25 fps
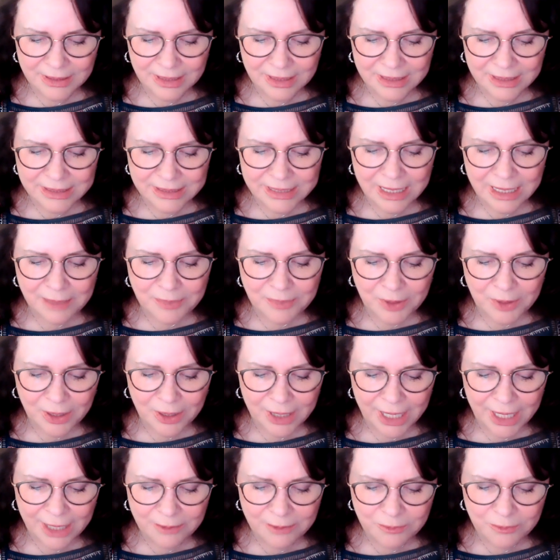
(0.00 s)
uh,
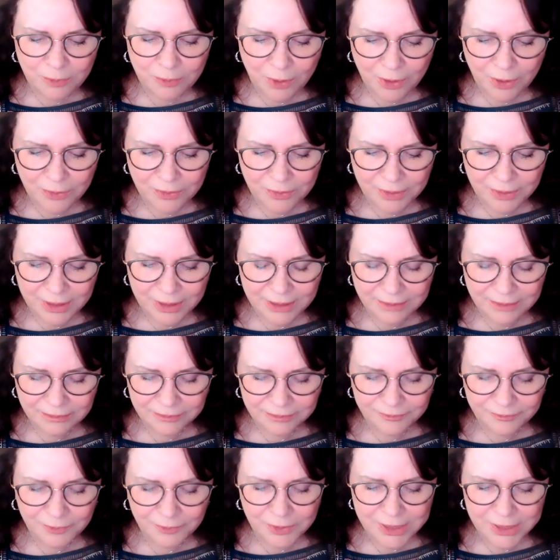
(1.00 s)
deborah had wrote
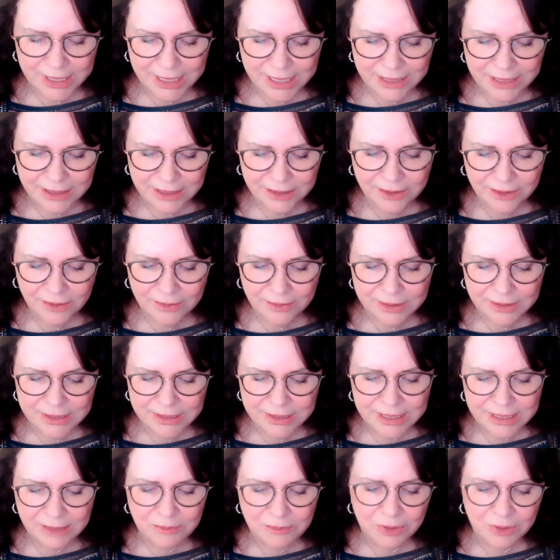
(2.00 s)
four days ago
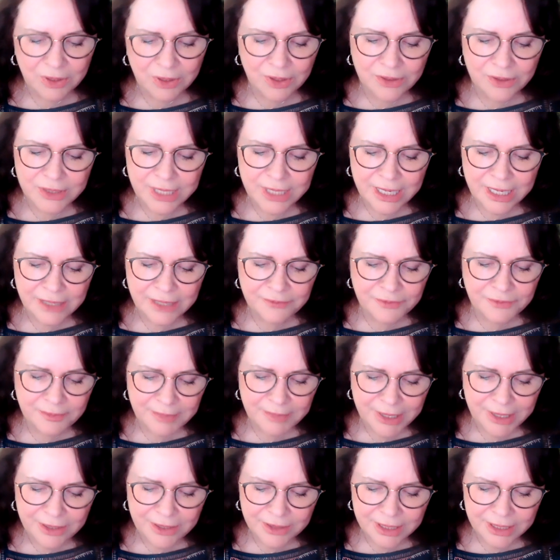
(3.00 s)
and said will our native
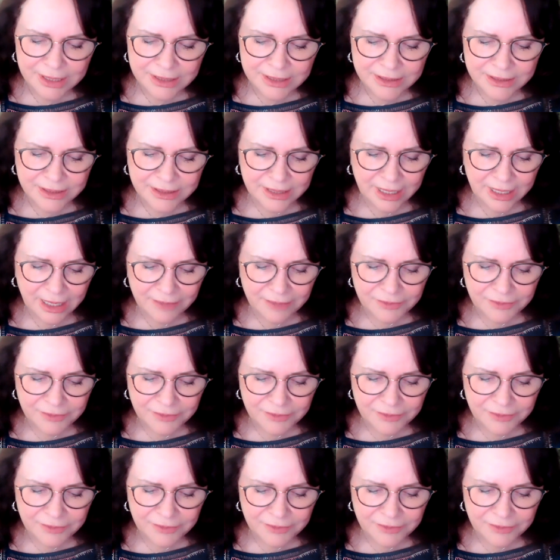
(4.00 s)
americans